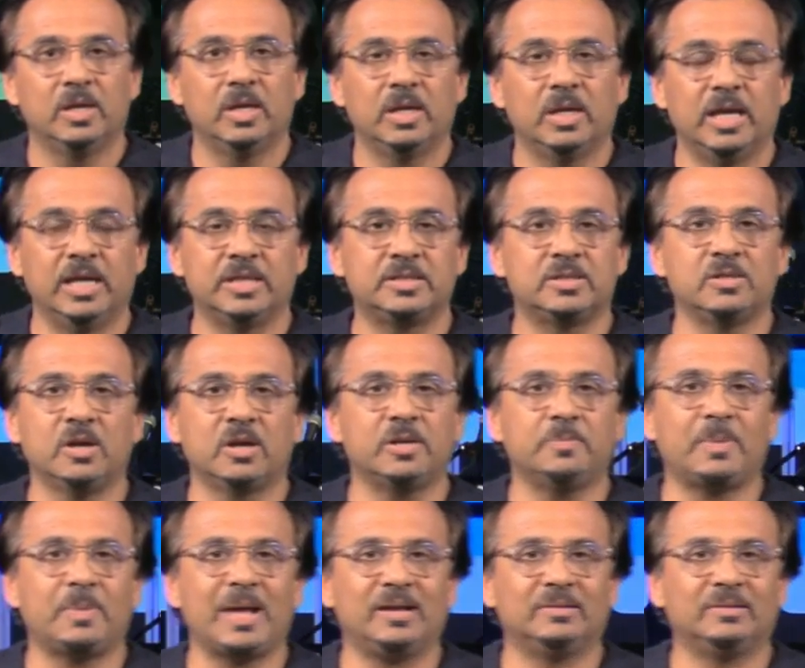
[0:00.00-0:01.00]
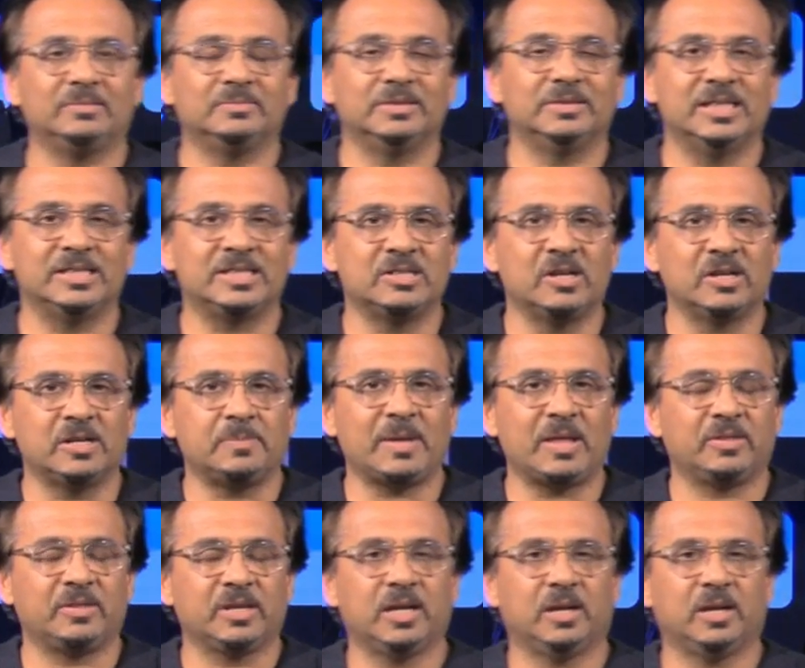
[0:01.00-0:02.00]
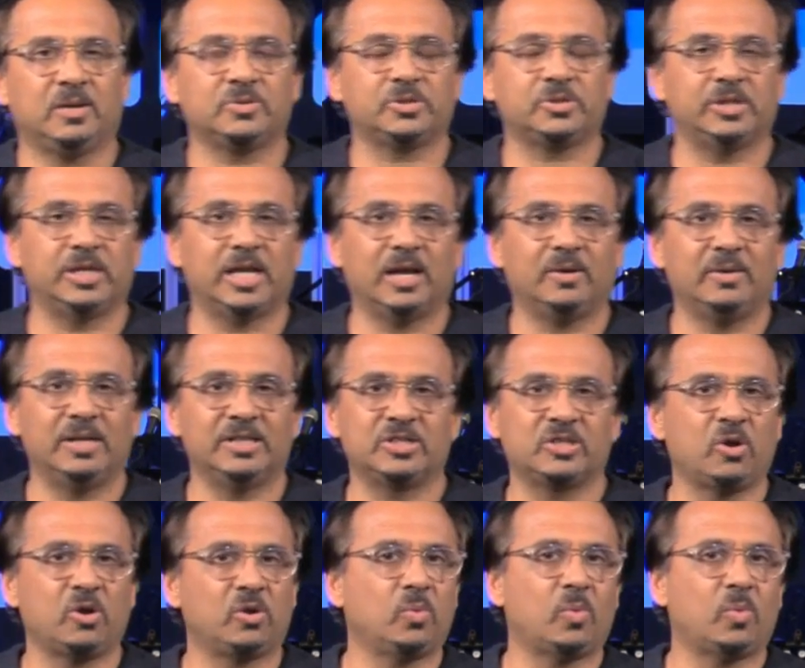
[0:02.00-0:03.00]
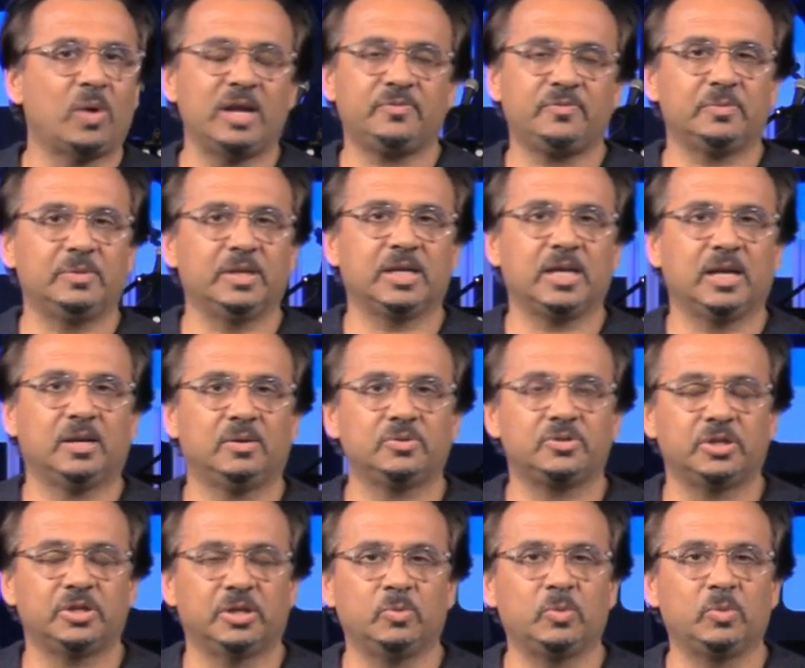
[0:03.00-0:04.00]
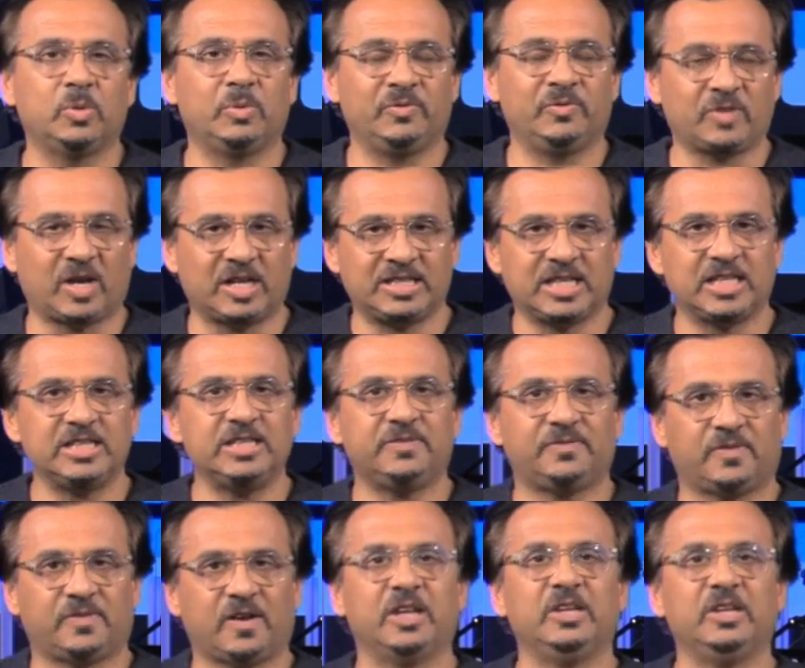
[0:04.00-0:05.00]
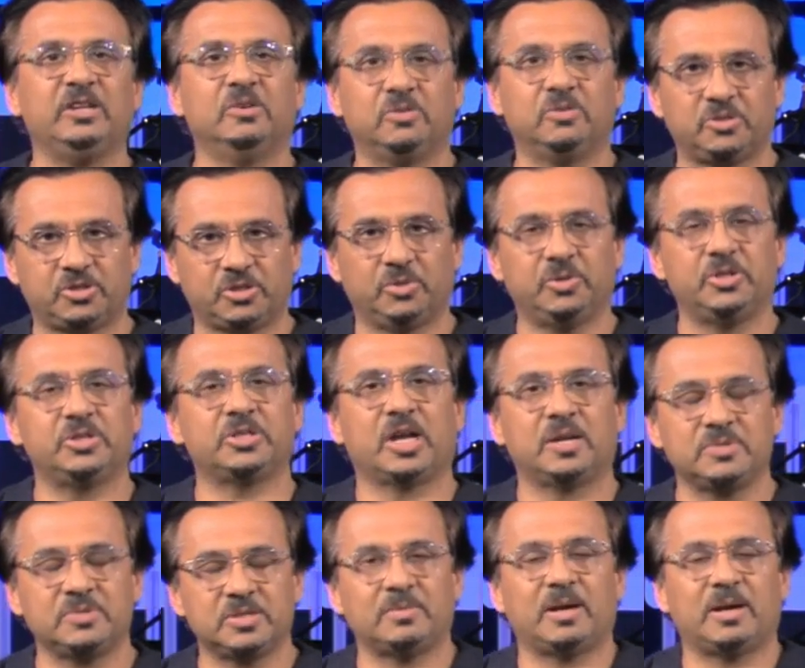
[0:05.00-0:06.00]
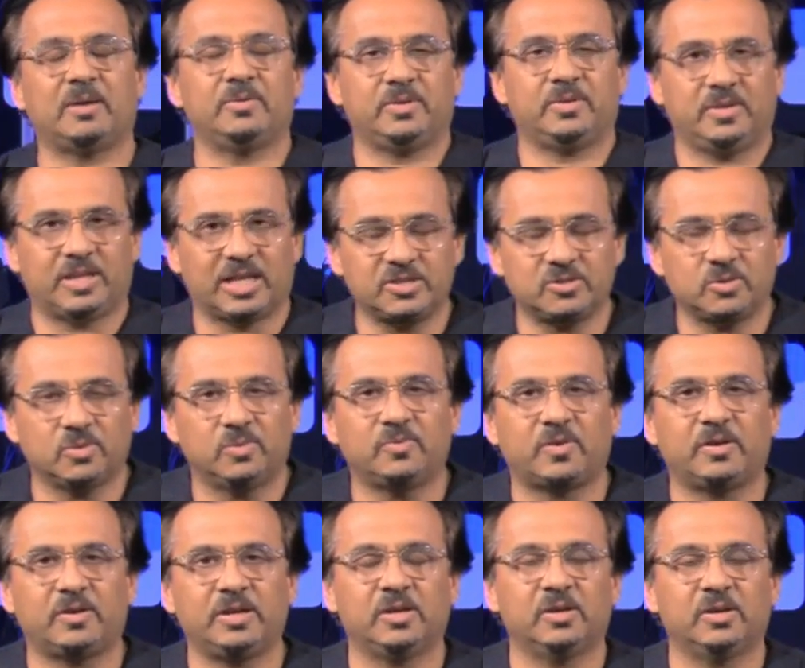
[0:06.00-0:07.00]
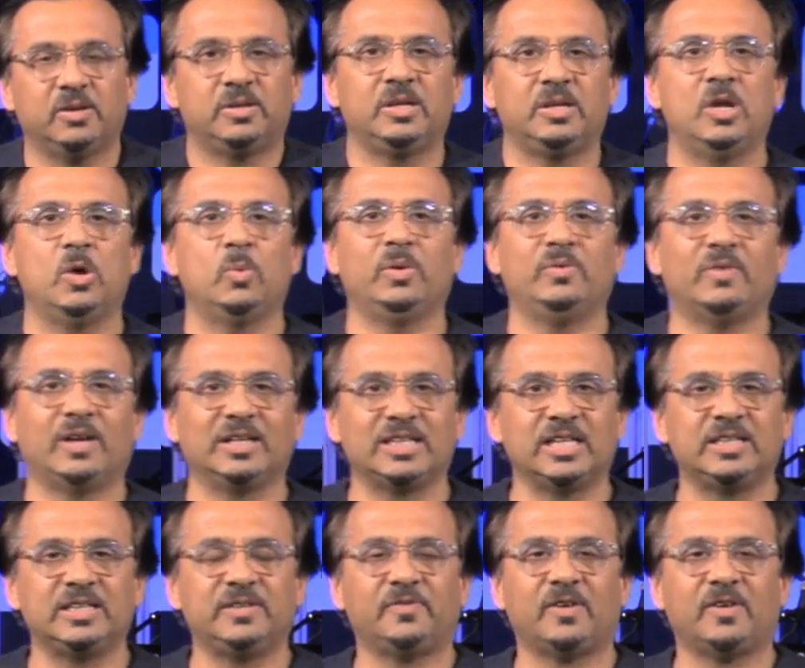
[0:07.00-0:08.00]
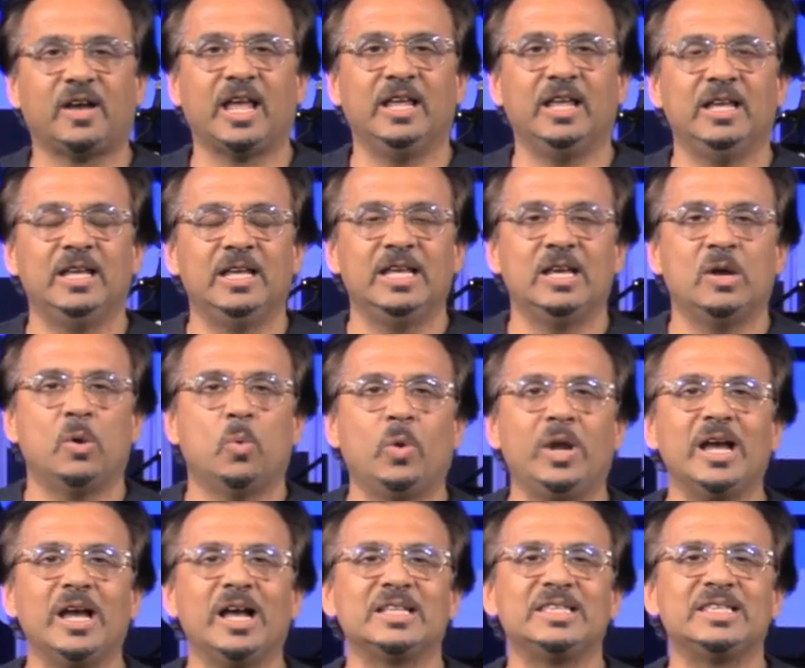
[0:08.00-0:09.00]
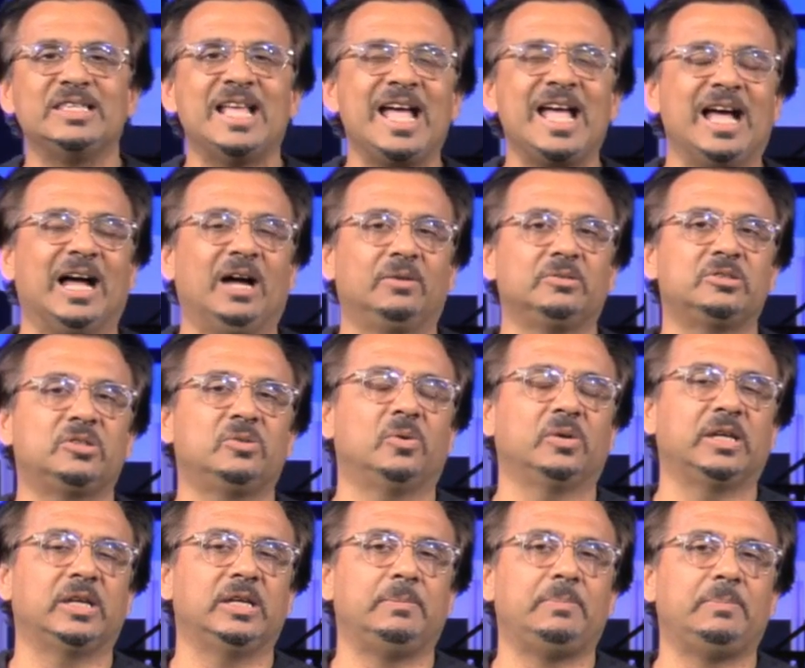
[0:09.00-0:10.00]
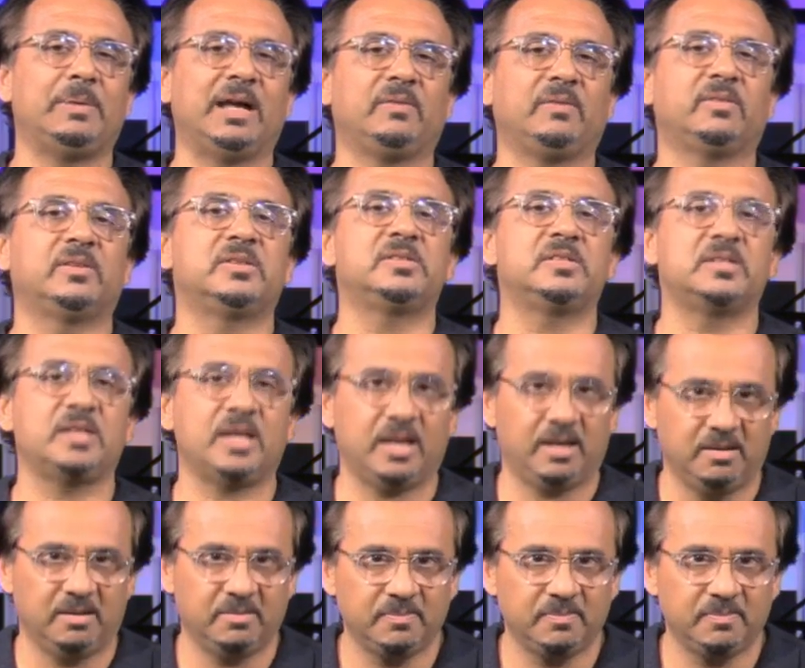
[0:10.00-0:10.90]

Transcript: It's not about the culture now. It's gone away from the culture. We've identified, you're Jewish, I'm Samaritan. That's all very good. We've identified. We are now talking about the sin.